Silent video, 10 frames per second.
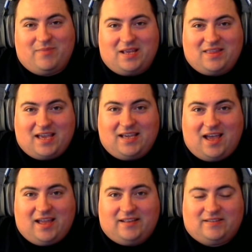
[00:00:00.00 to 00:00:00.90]
make that
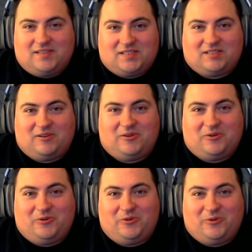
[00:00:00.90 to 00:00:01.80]
guide.
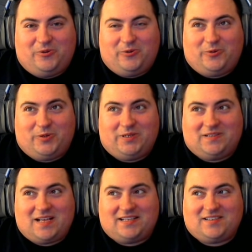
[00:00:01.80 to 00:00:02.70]
So
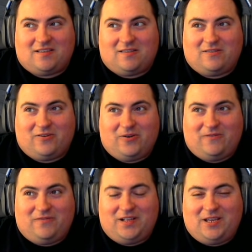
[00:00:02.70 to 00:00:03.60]
that's the
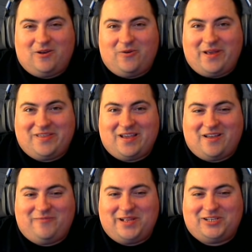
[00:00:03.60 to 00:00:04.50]
3rd video I think
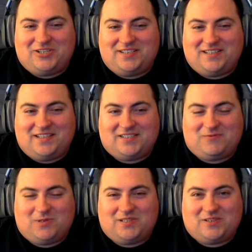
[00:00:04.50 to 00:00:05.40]
I've mentioned in this
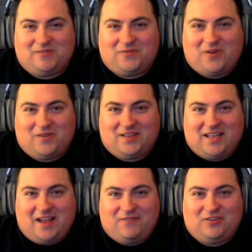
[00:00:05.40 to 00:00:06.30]
one so far that
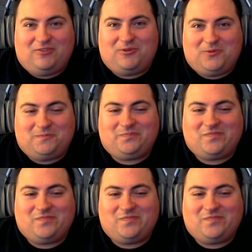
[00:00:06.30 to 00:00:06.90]
I have to do.